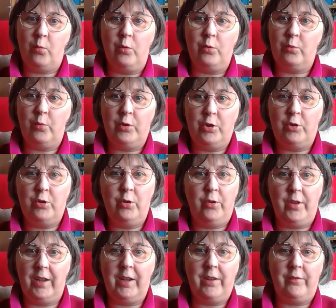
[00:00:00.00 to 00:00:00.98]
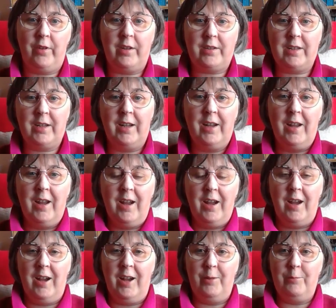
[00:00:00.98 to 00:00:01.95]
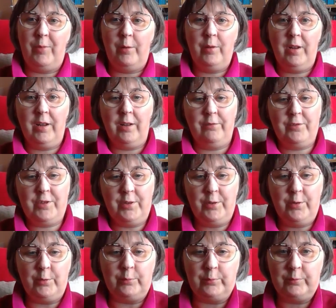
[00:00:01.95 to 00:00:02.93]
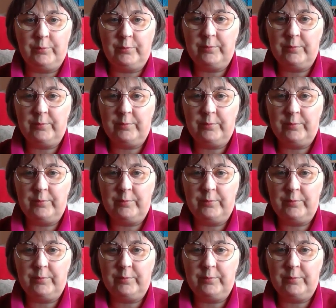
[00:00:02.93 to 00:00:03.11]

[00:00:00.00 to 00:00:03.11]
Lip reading: what did you think of it. I would love to know.